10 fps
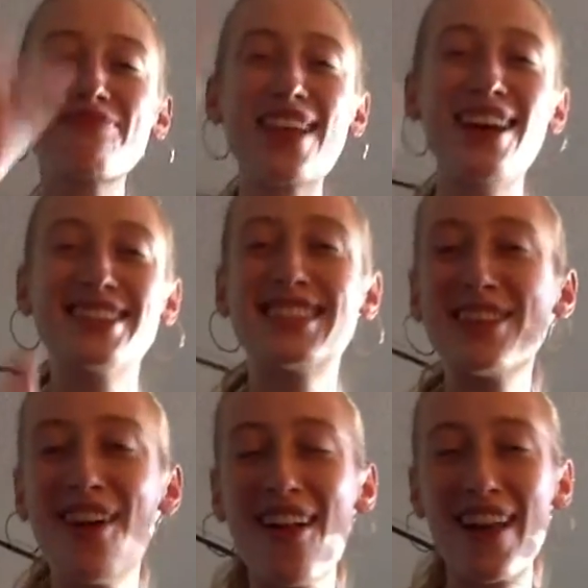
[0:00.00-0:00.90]
I'll see
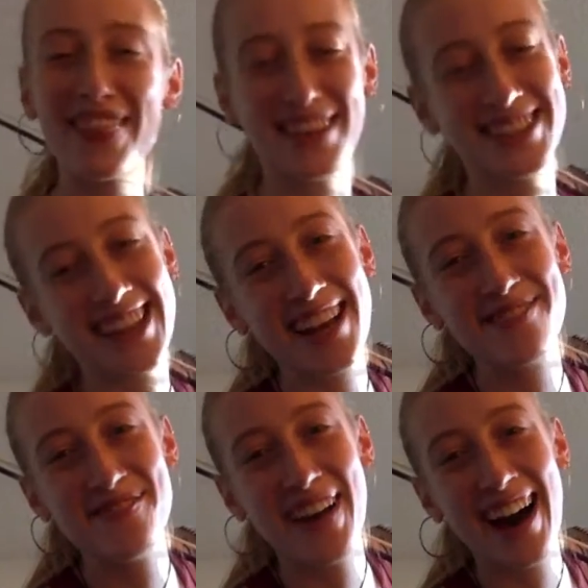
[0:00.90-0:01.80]
you all on Thursday.
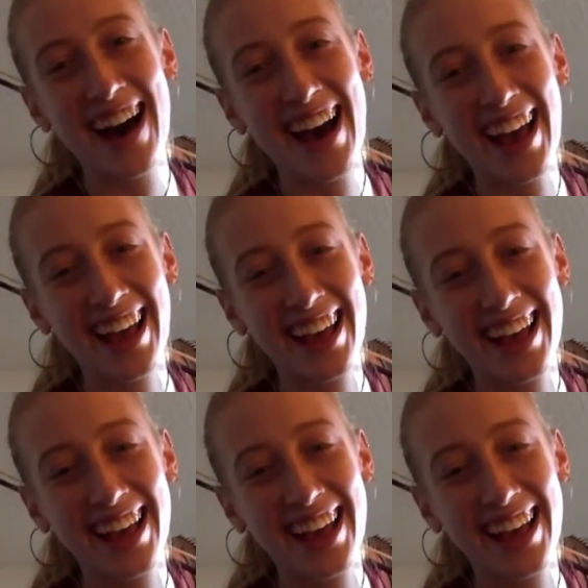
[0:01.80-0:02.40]
Bye.